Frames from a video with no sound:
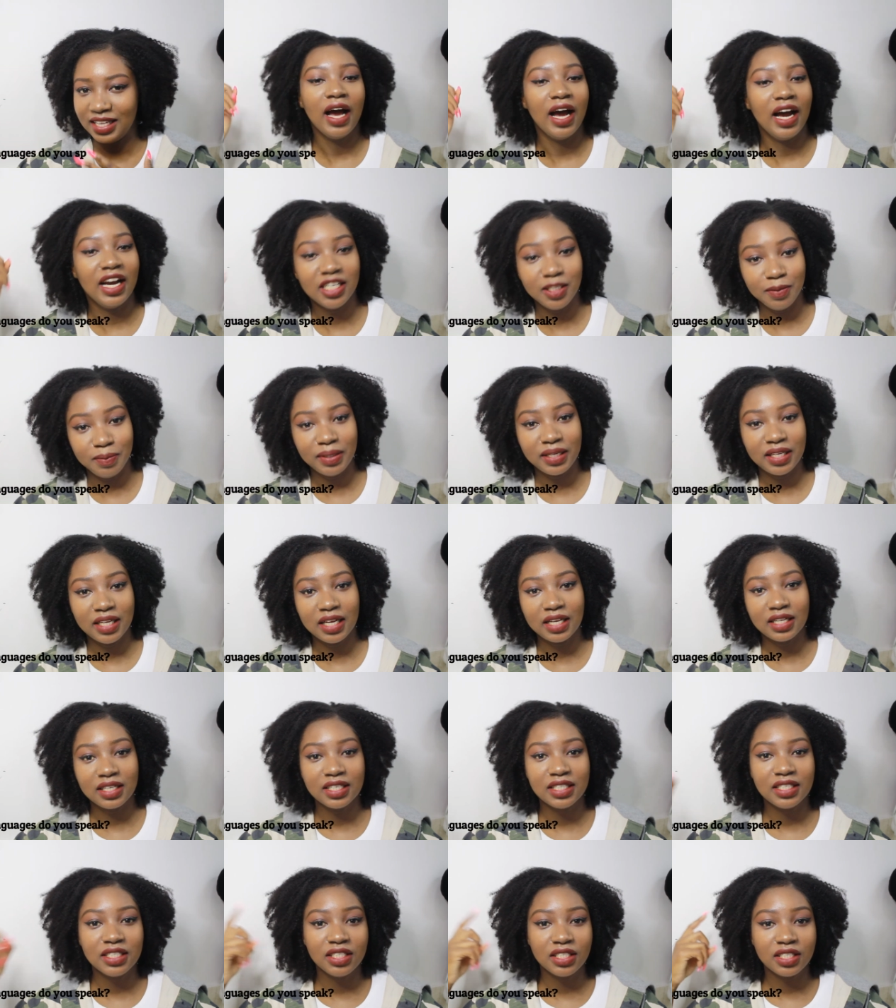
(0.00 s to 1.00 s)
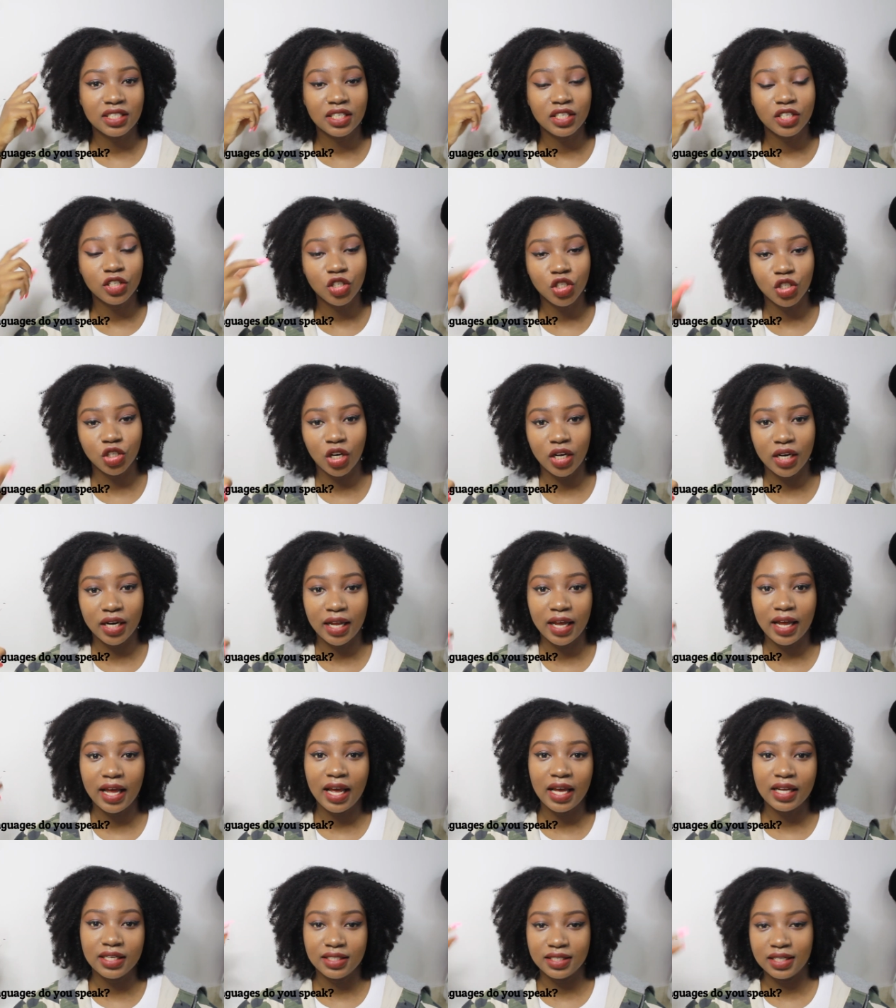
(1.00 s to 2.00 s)
I speak English, Shona
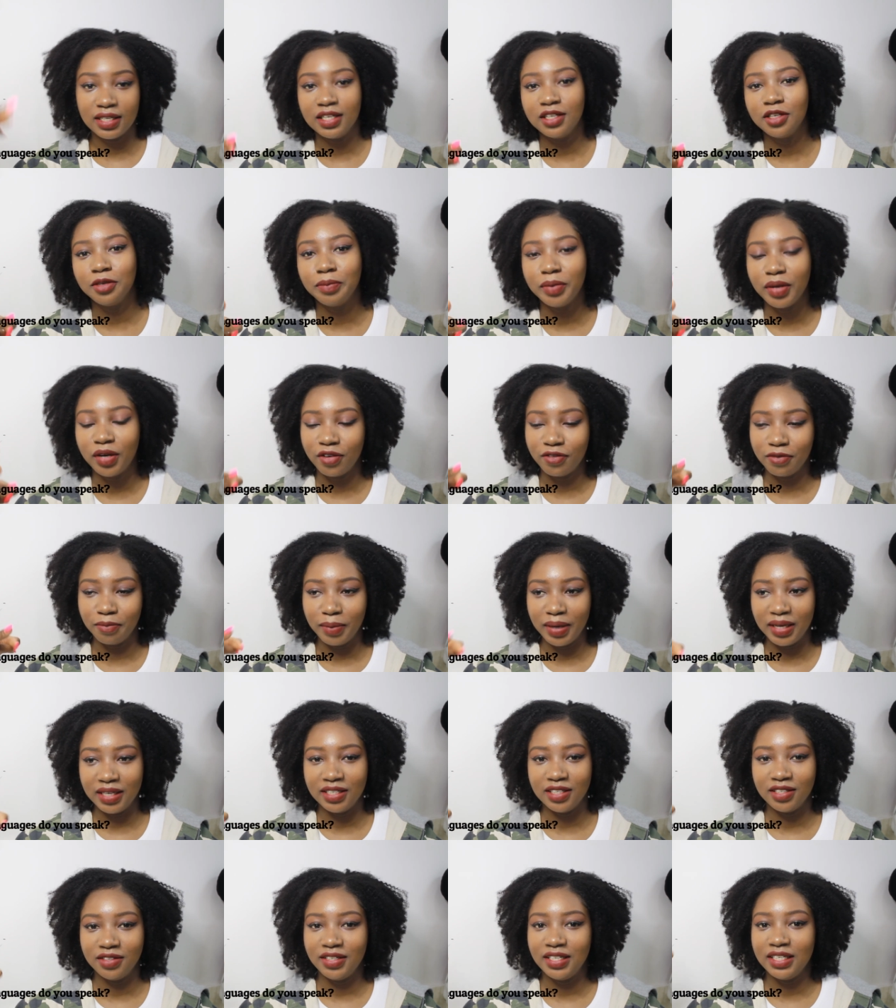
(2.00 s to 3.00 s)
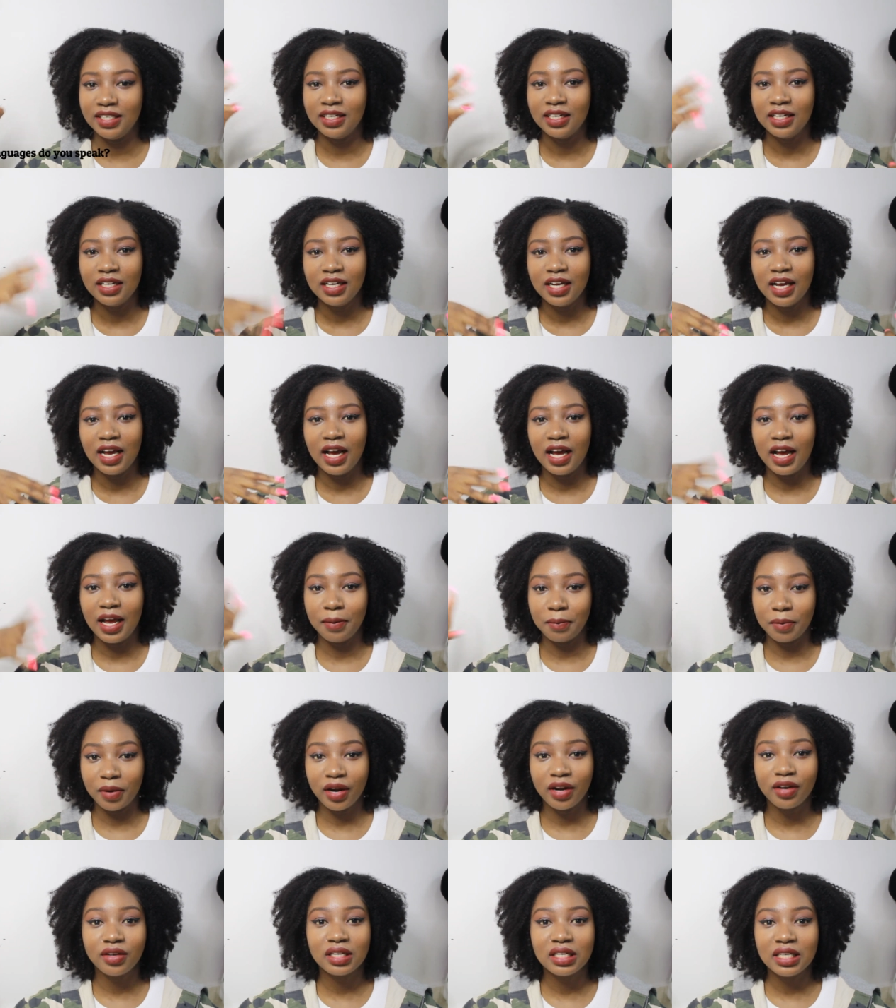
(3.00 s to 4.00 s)
and a little bit of Mandarin I'm
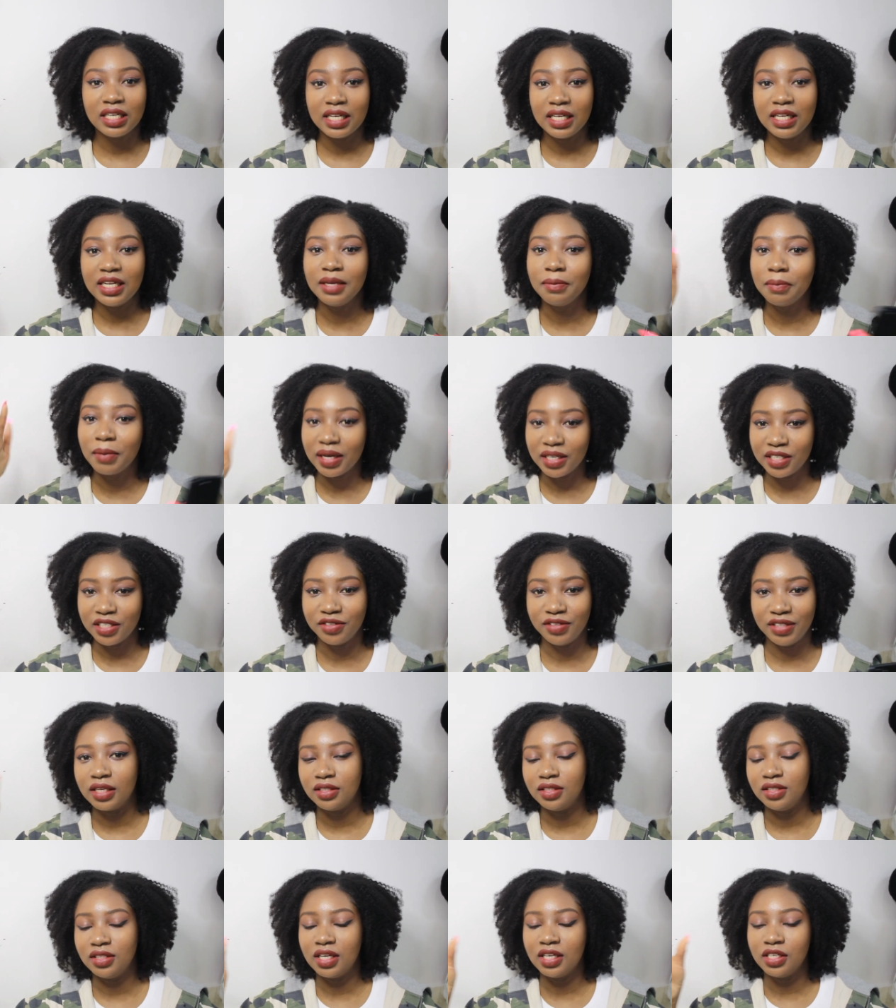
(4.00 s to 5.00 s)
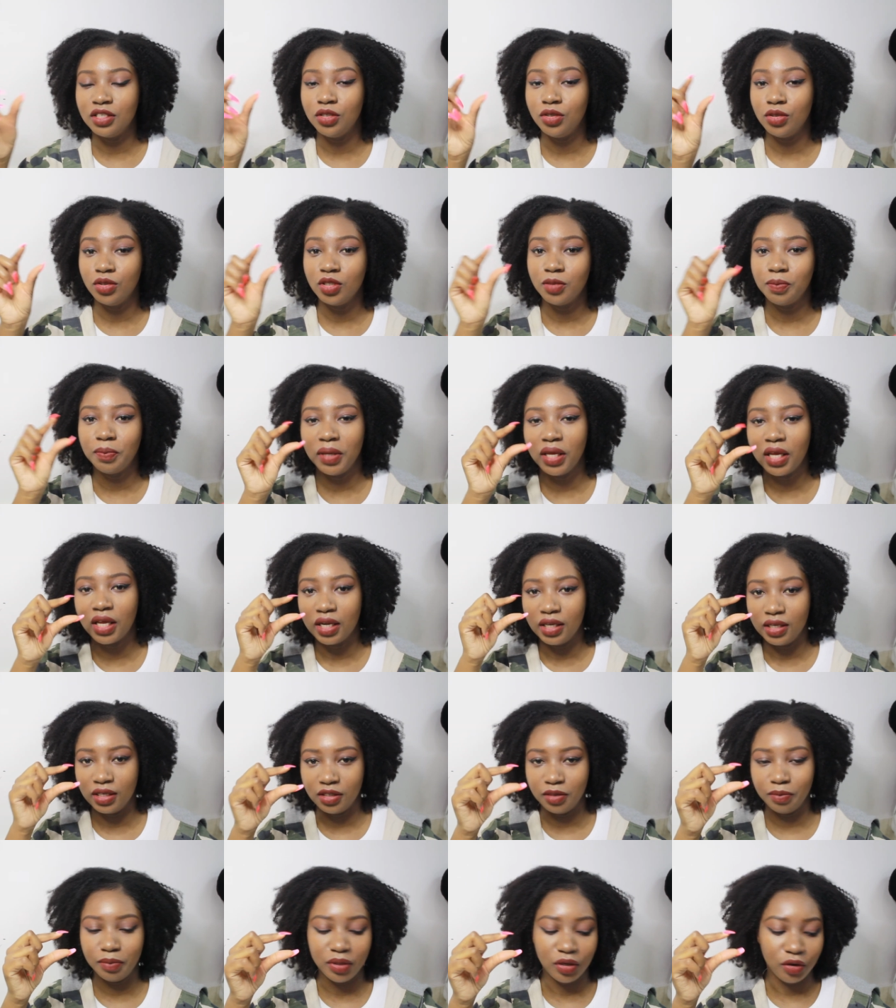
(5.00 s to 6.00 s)
currently learning Mandarin I do speak a
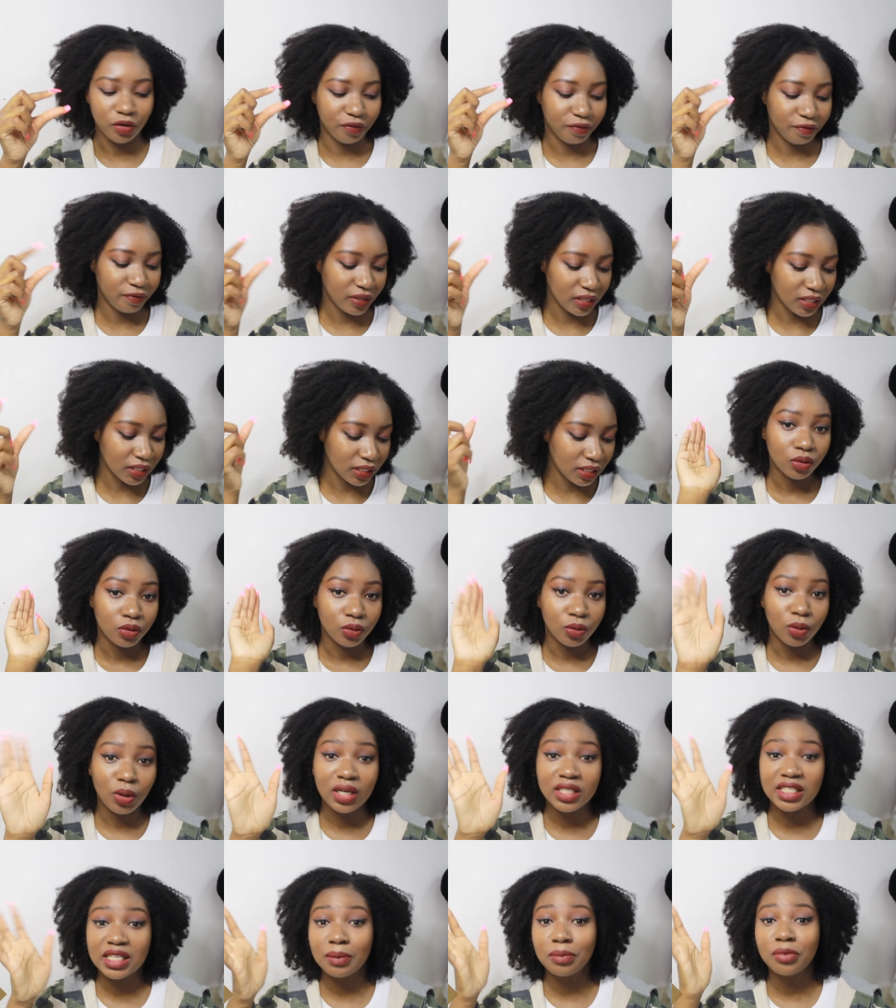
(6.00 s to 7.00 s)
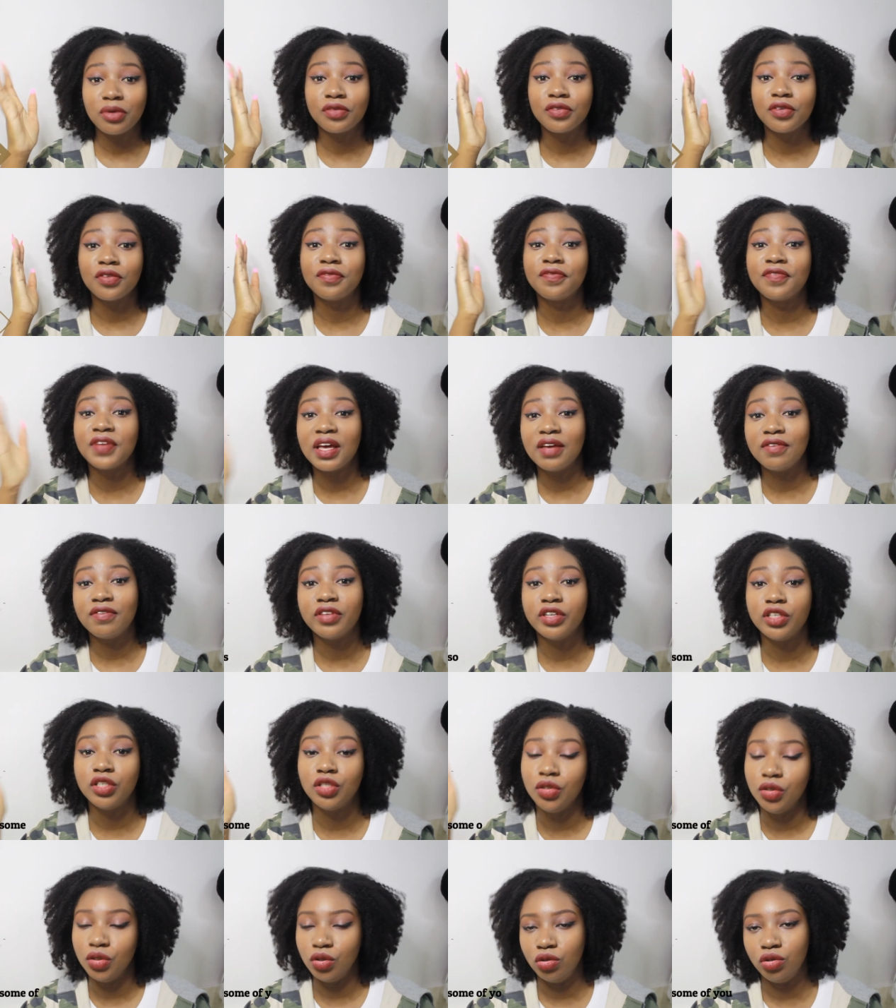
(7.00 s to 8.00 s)
little bit of it who are some of your
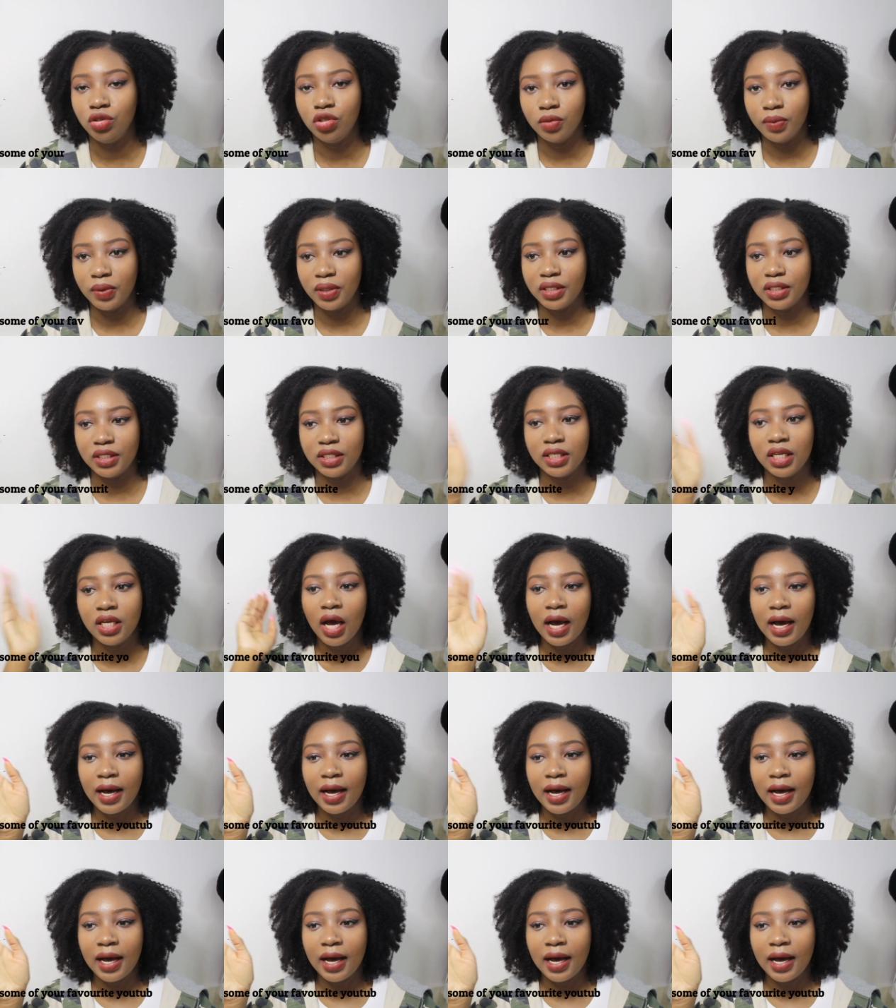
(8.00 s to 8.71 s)
favorite YouTubers?